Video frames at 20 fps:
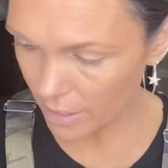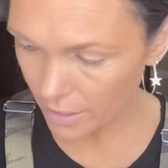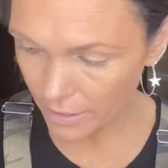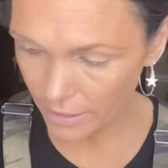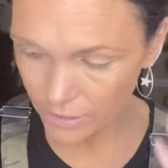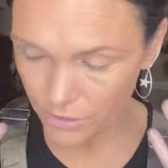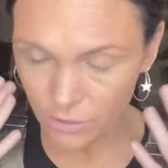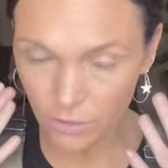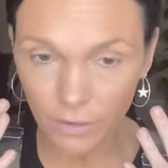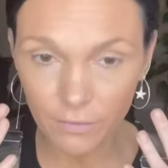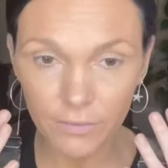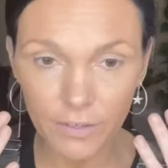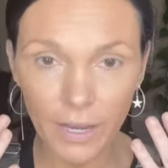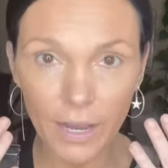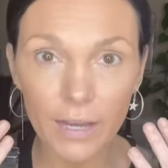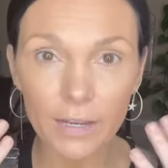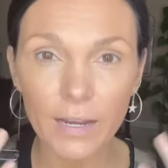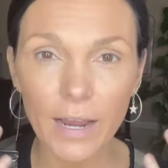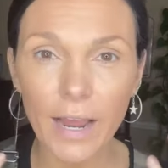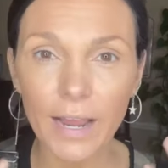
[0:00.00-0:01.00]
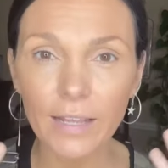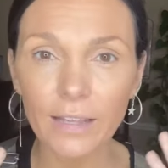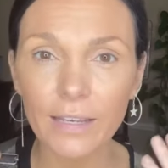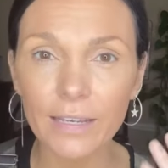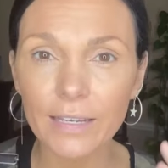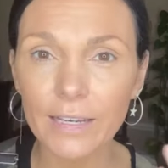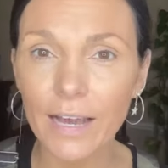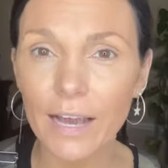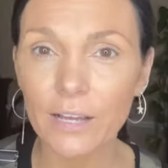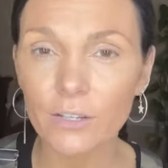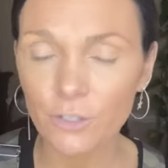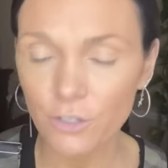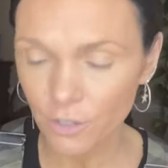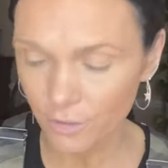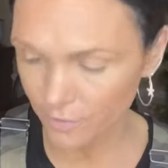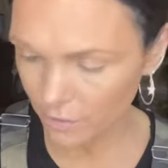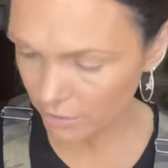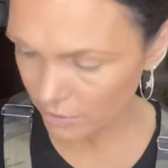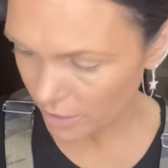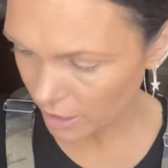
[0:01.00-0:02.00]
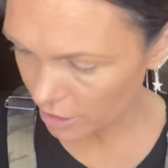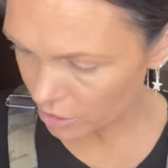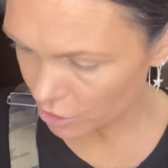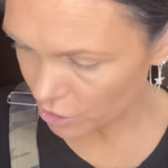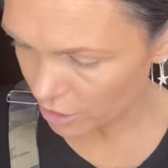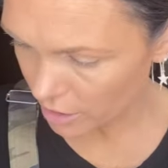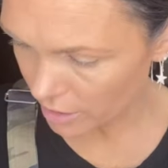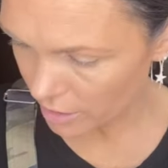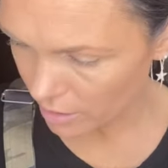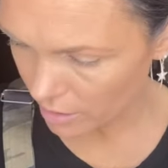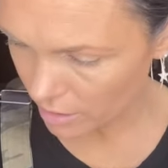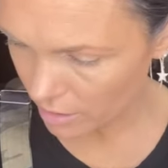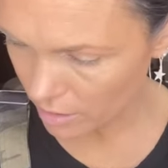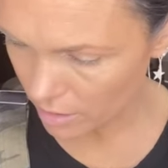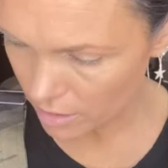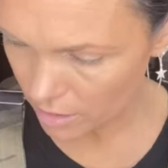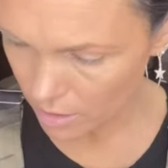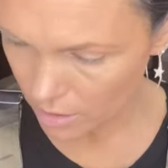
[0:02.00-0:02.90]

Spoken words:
All right, so I've got highlight, contour, foundation.